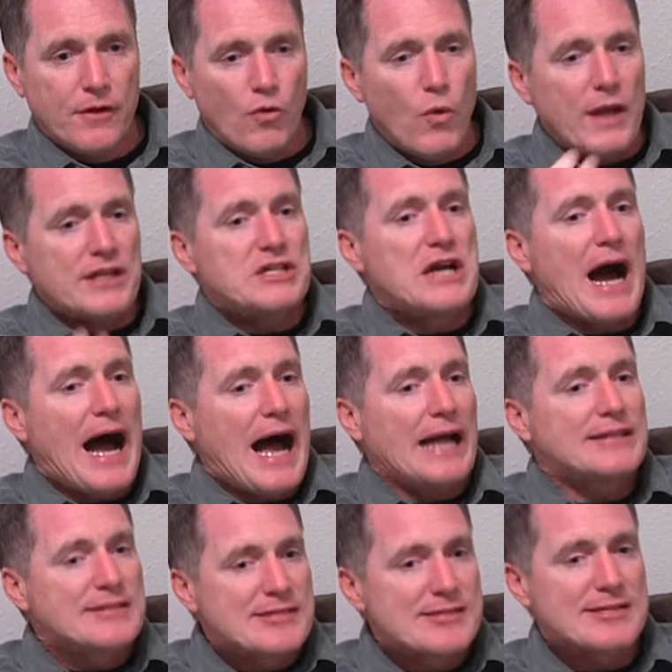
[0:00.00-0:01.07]
When
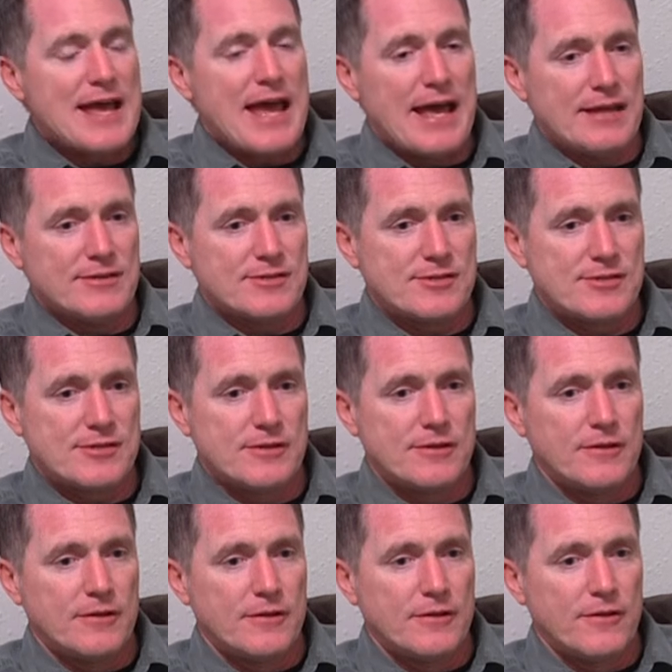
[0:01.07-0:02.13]
God says,
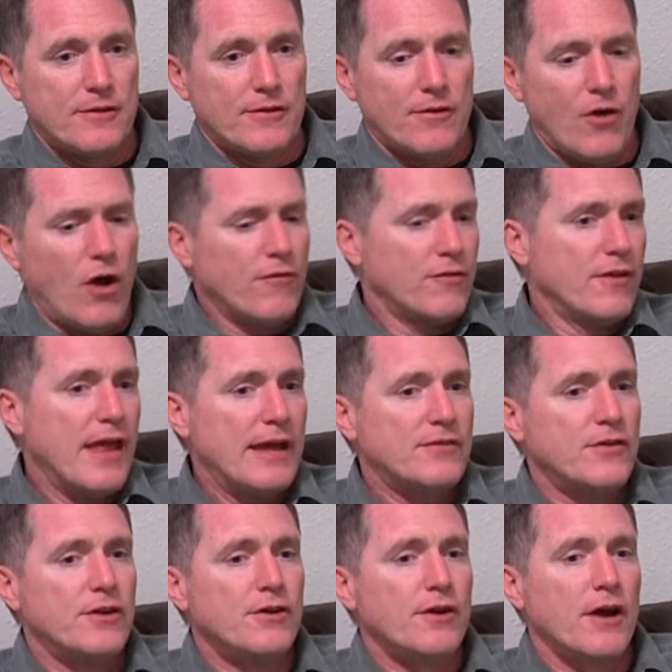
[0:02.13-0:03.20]
offer that
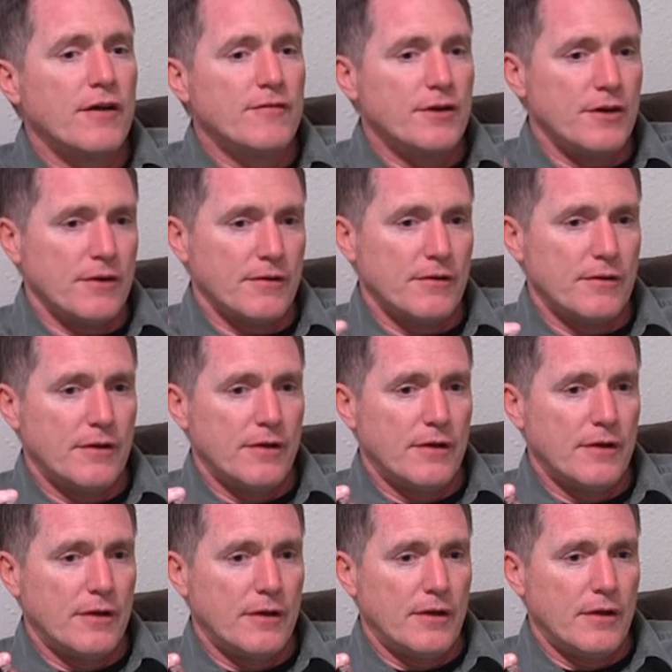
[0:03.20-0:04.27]
to your governor.
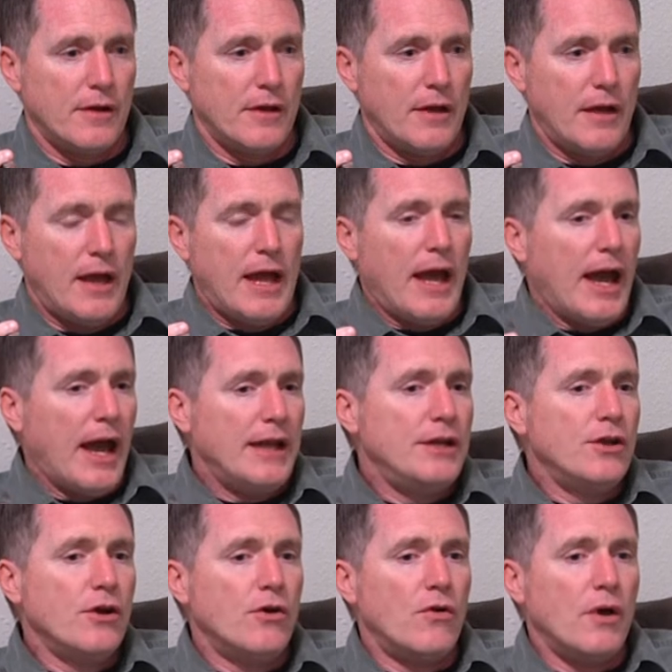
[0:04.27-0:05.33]
And you
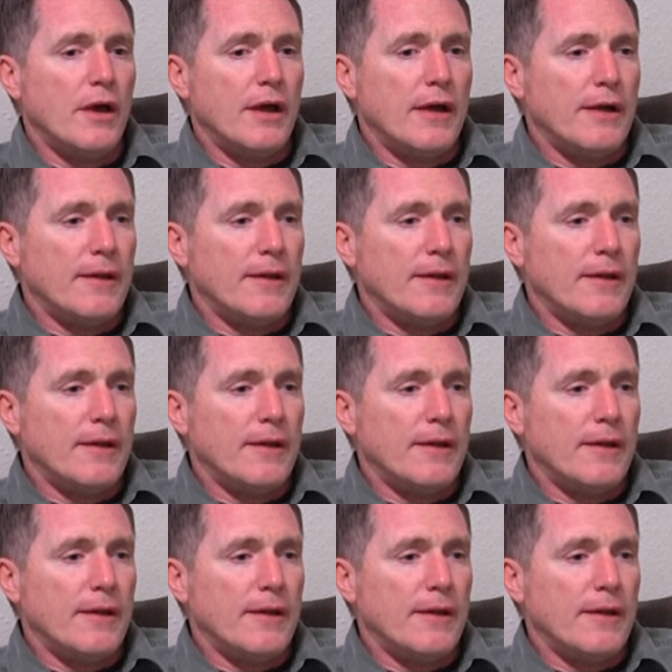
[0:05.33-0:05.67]
know,